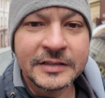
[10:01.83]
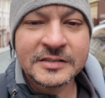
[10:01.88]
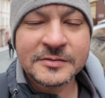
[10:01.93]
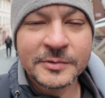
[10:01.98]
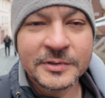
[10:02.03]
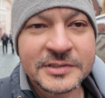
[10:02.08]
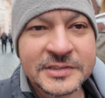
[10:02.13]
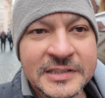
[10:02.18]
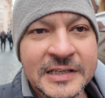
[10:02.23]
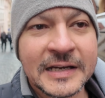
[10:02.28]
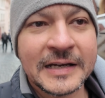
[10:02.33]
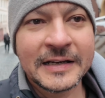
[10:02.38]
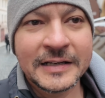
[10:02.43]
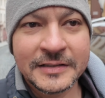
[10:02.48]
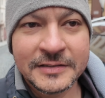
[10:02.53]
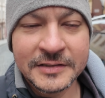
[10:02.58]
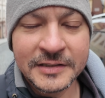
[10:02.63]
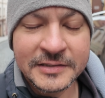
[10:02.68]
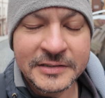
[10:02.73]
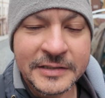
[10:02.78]
just wanted to
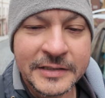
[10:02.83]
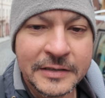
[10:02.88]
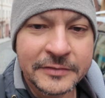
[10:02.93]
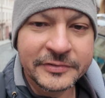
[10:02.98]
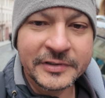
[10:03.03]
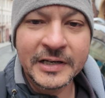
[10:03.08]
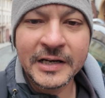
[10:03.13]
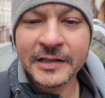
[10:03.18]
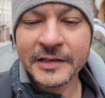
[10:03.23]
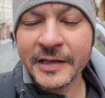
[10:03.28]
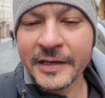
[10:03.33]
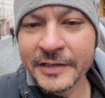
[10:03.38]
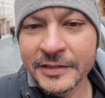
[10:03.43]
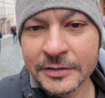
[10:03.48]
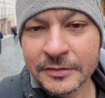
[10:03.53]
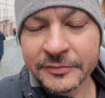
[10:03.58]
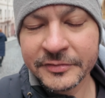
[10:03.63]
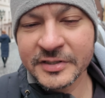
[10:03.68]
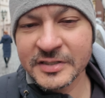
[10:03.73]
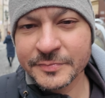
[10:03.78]
add that I never had
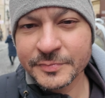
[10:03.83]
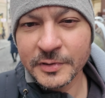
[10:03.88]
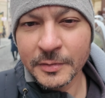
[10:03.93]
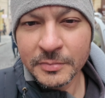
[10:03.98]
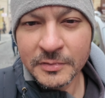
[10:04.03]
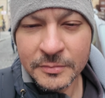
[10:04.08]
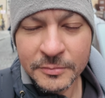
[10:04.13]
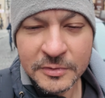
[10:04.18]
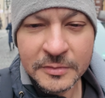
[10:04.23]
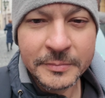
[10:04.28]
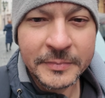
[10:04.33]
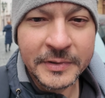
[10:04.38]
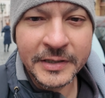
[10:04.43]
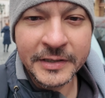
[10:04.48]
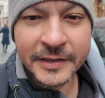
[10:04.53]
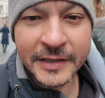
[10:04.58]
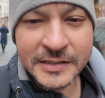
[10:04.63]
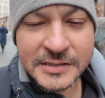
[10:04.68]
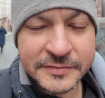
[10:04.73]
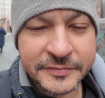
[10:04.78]
any of this problem with my
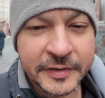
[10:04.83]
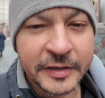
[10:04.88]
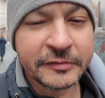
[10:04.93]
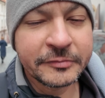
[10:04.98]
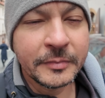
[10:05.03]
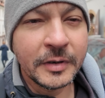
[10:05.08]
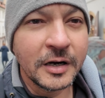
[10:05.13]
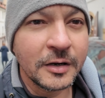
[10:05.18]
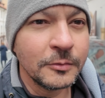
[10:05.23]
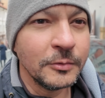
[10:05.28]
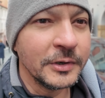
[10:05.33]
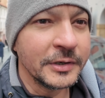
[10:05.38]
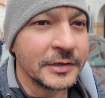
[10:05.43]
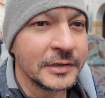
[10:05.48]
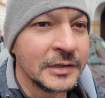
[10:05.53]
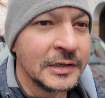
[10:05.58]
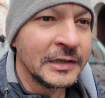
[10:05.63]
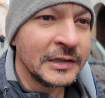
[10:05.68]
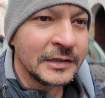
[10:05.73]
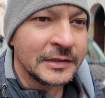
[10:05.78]
S5 Mark 1.
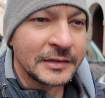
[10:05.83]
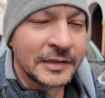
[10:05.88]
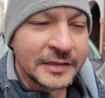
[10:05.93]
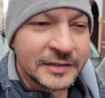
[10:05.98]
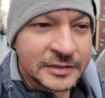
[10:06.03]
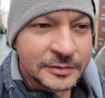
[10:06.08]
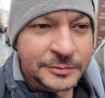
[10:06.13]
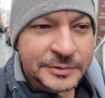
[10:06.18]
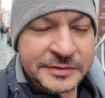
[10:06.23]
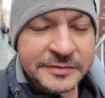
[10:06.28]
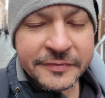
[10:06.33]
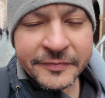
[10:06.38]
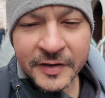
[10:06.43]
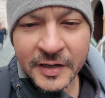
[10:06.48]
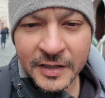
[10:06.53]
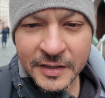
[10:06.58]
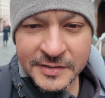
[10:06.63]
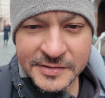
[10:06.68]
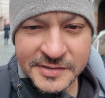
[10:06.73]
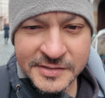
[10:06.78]
That thing was
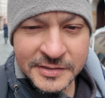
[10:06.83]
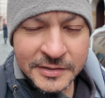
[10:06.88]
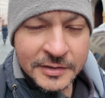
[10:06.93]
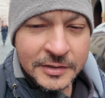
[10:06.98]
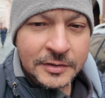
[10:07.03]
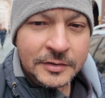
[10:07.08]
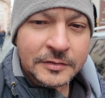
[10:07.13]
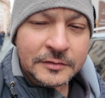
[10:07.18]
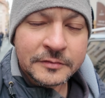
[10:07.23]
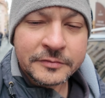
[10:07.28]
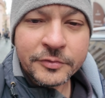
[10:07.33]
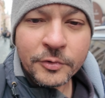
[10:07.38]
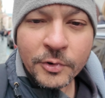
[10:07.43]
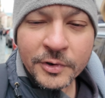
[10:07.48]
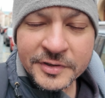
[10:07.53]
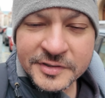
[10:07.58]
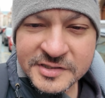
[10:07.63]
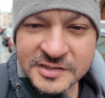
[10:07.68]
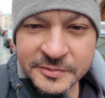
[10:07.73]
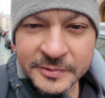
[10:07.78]
fast,
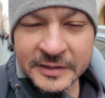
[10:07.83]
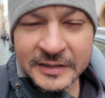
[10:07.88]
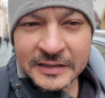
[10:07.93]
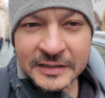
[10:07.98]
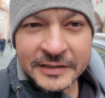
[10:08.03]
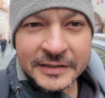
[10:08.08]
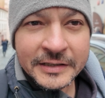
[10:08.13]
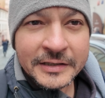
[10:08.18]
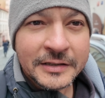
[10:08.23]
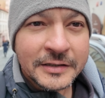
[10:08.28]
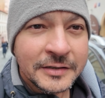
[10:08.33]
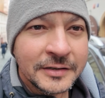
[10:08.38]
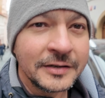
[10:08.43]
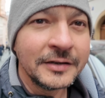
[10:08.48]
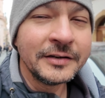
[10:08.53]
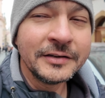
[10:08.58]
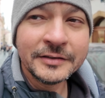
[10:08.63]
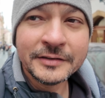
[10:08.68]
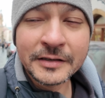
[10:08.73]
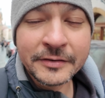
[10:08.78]
focused quickly,
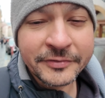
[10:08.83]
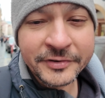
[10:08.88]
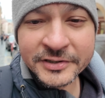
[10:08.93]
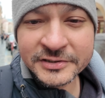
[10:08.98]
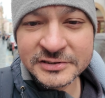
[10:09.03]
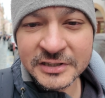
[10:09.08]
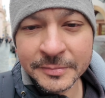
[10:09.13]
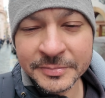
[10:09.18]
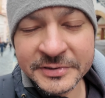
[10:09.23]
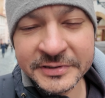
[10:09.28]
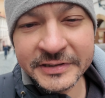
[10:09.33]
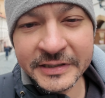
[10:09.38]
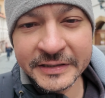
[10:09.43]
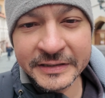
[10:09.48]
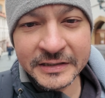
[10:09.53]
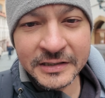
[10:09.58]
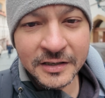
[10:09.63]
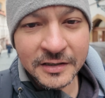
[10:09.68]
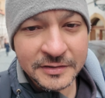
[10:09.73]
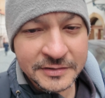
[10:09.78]
never corrupted
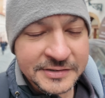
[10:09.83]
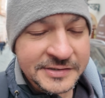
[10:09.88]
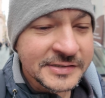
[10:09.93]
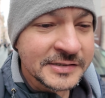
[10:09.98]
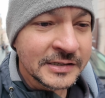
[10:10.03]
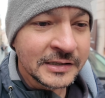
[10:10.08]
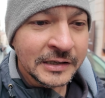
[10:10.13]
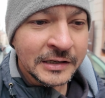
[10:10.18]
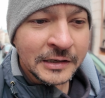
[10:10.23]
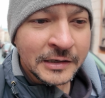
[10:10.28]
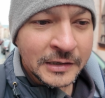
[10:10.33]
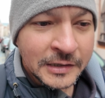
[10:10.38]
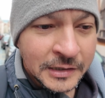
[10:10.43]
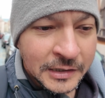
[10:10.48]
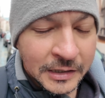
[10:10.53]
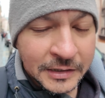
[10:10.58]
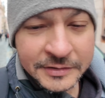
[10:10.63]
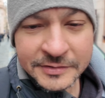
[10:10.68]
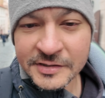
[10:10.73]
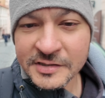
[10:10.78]
any cards,
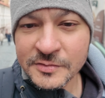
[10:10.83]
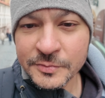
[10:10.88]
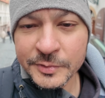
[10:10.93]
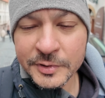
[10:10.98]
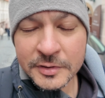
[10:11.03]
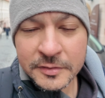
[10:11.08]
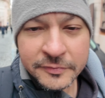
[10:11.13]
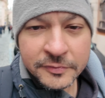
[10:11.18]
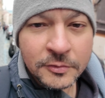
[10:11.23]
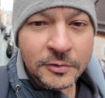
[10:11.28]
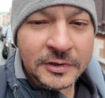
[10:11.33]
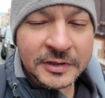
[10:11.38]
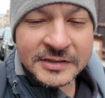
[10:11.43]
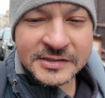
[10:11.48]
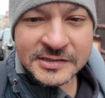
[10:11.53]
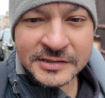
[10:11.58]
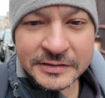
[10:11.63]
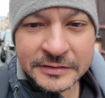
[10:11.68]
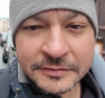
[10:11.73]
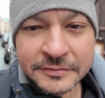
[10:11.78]
and just worked
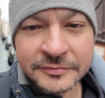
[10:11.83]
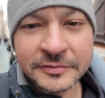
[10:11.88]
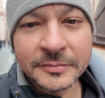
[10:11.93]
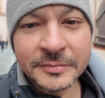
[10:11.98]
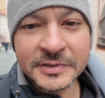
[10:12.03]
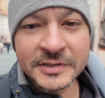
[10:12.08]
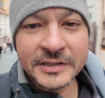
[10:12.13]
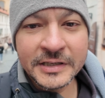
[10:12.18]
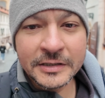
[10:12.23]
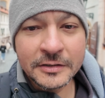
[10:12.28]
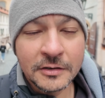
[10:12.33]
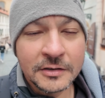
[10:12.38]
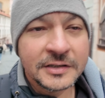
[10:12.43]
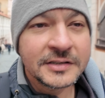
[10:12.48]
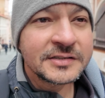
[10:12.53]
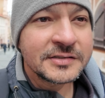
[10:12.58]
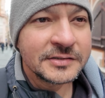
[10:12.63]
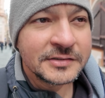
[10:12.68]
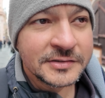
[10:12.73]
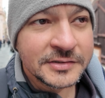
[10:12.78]
flawlessly from the day I got
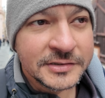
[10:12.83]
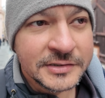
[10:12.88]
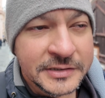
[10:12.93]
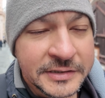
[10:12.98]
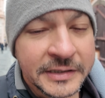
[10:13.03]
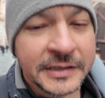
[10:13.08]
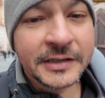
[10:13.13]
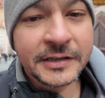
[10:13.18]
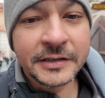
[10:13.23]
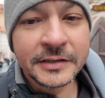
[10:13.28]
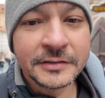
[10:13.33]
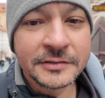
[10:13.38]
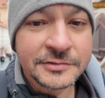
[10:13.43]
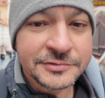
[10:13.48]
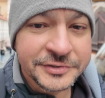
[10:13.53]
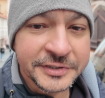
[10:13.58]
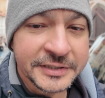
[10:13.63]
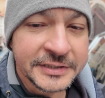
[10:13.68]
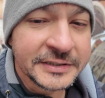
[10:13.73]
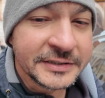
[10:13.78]
it to the day I
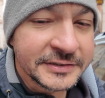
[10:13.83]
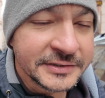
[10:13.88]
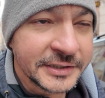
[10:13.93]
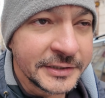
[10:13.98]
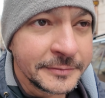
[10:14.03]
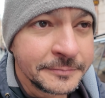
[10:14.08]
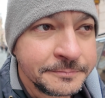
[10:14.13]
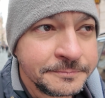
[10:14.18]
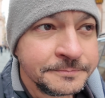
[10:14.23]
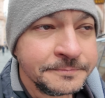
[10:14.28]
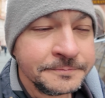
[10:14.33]
traded it in.